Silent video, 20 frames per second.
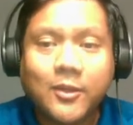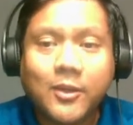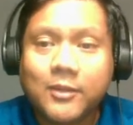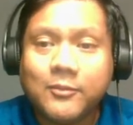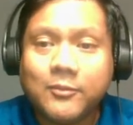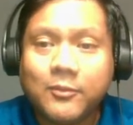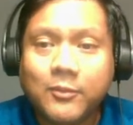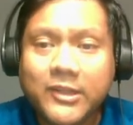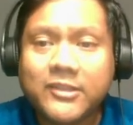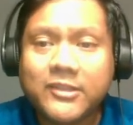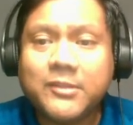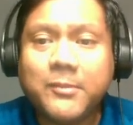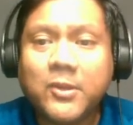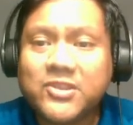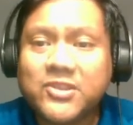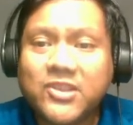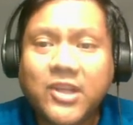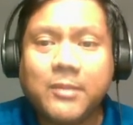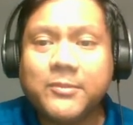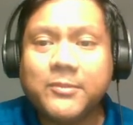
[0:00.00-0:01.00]
what are the
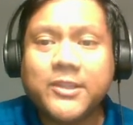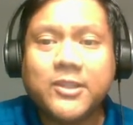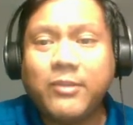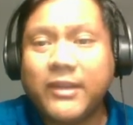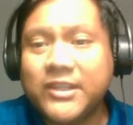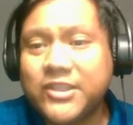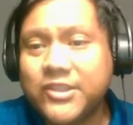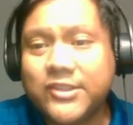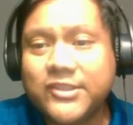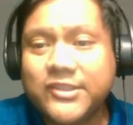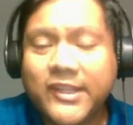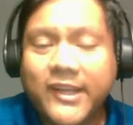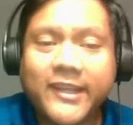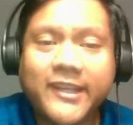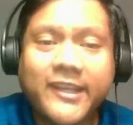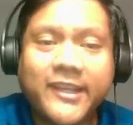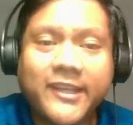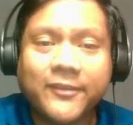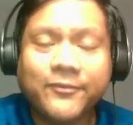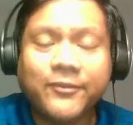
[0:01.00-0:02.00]
most common questions that I
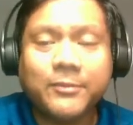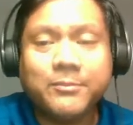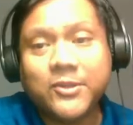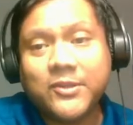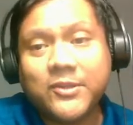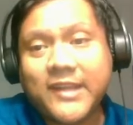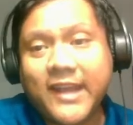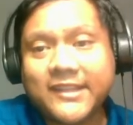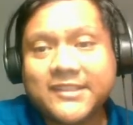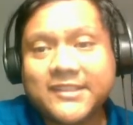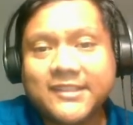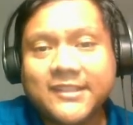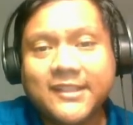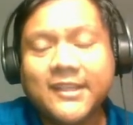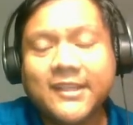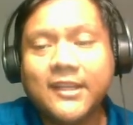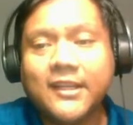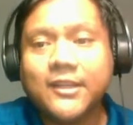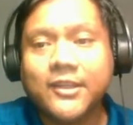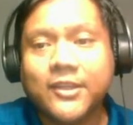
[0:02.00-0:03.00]
hear from you guys?
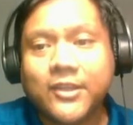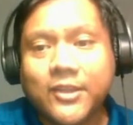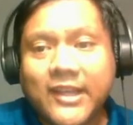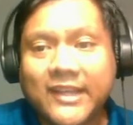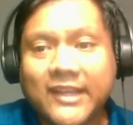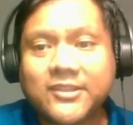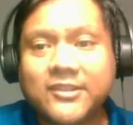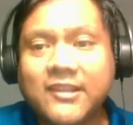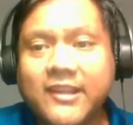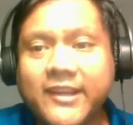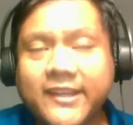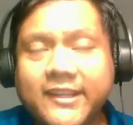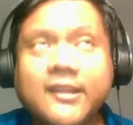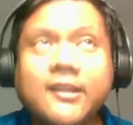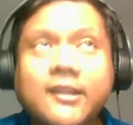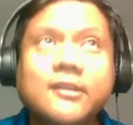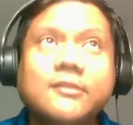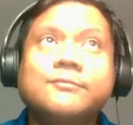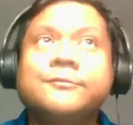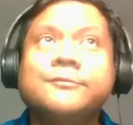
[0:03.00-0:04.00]
You guys are
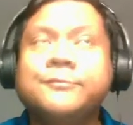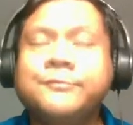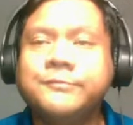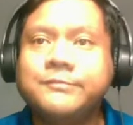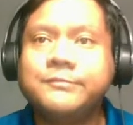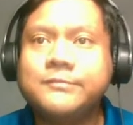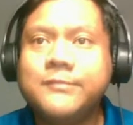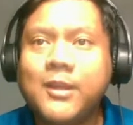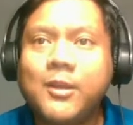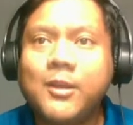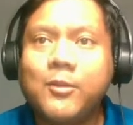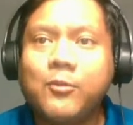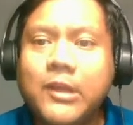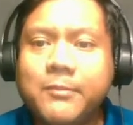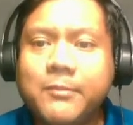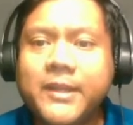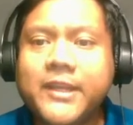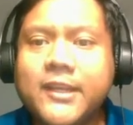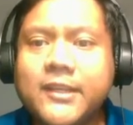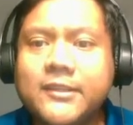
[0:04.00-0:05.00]
like, what
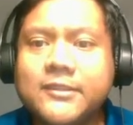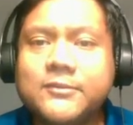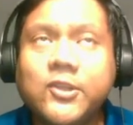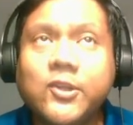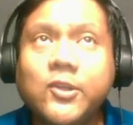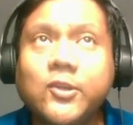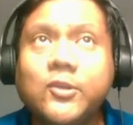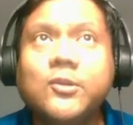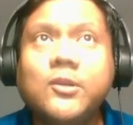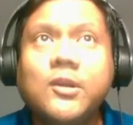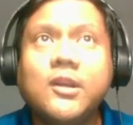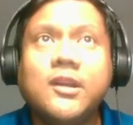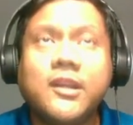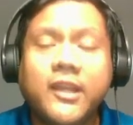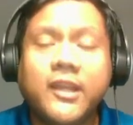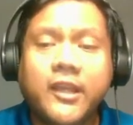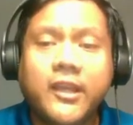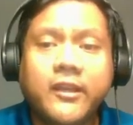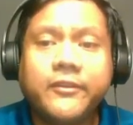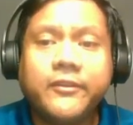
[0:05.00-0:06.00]
am I gonna do
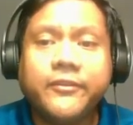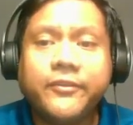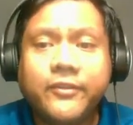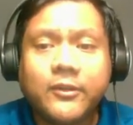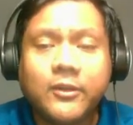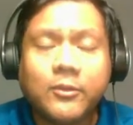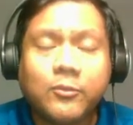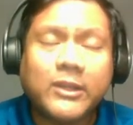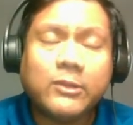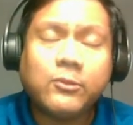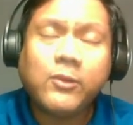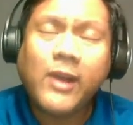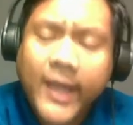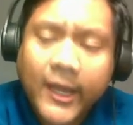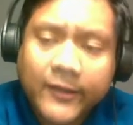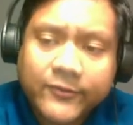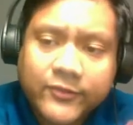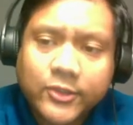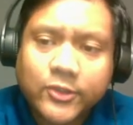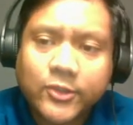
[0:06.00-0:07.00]
what do I
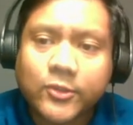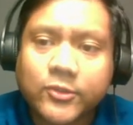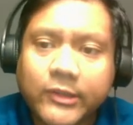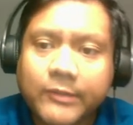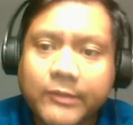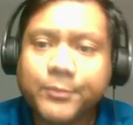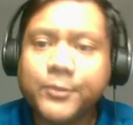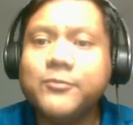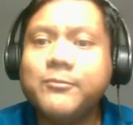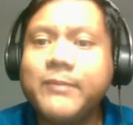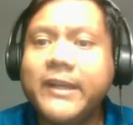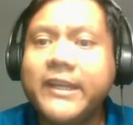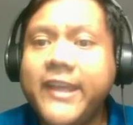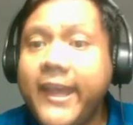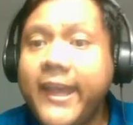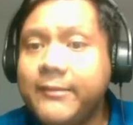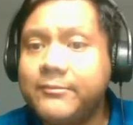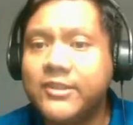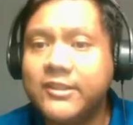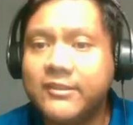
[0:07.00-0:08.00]
have to do to improve my
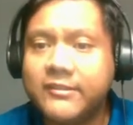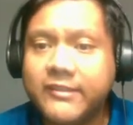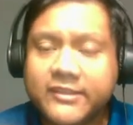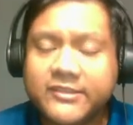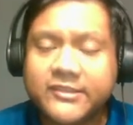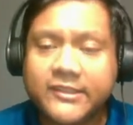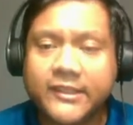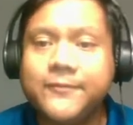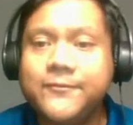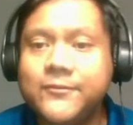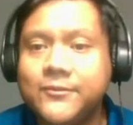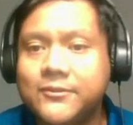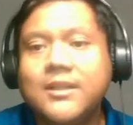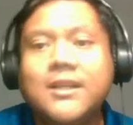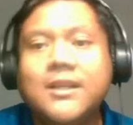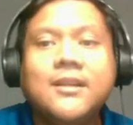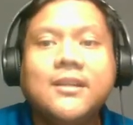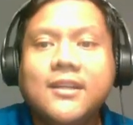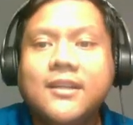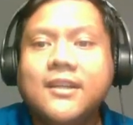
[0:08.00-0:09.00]
game to the next level?
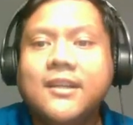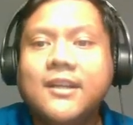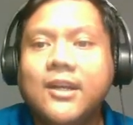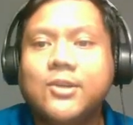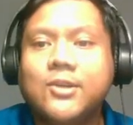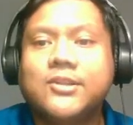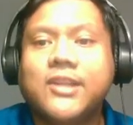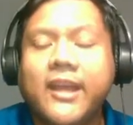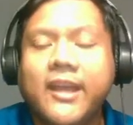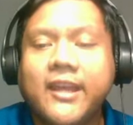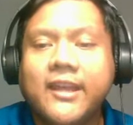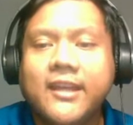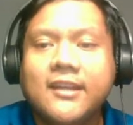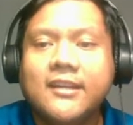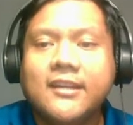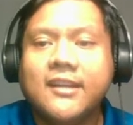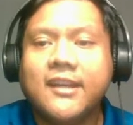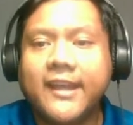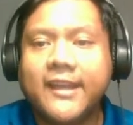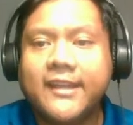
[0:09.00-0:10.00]
Okay,
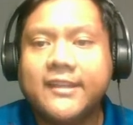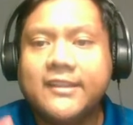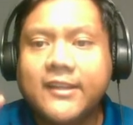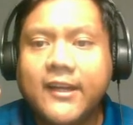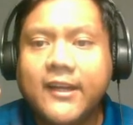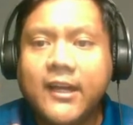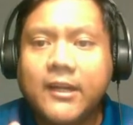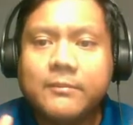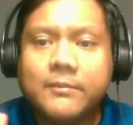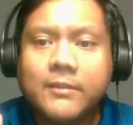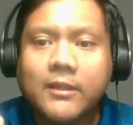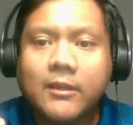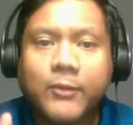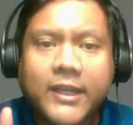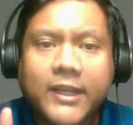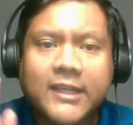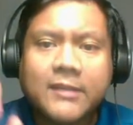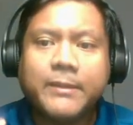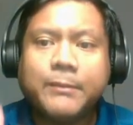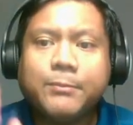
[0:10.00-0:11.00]
and we're
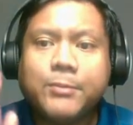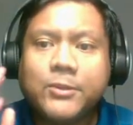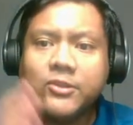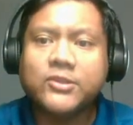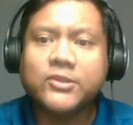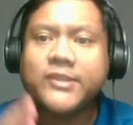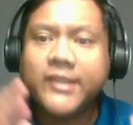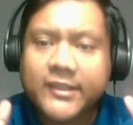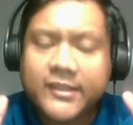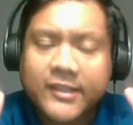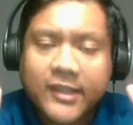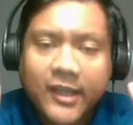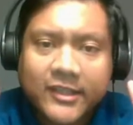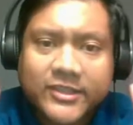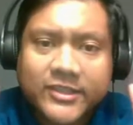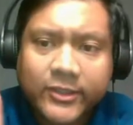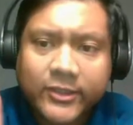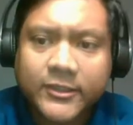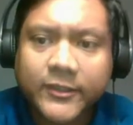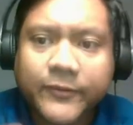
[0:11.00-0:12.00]
gonna be producing a
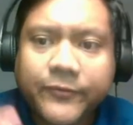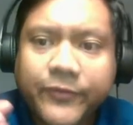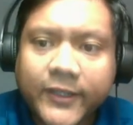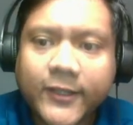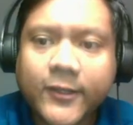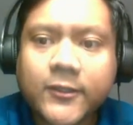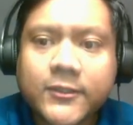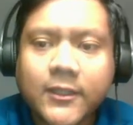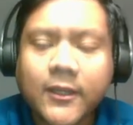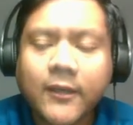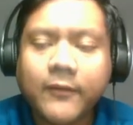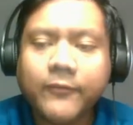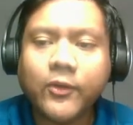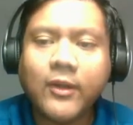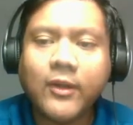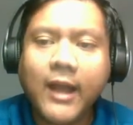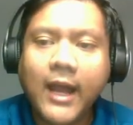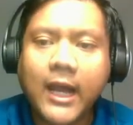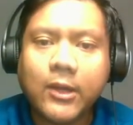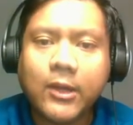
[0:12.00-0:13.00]
series of videos
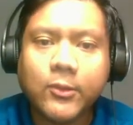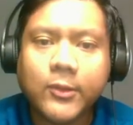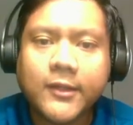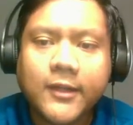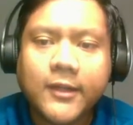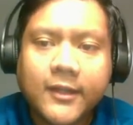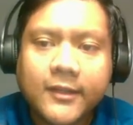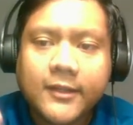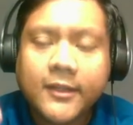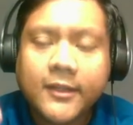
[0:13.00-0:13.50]
for our